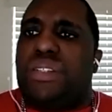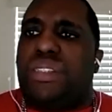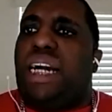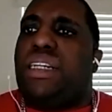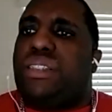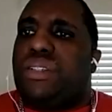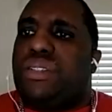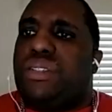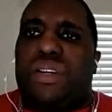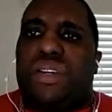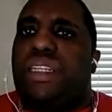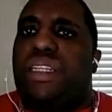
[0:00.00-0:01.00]
or
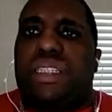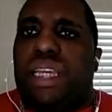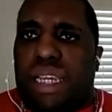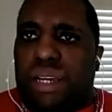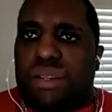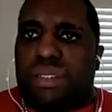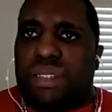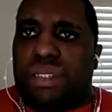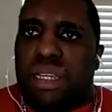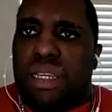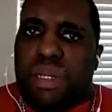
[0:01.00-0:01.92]
doctors or anything else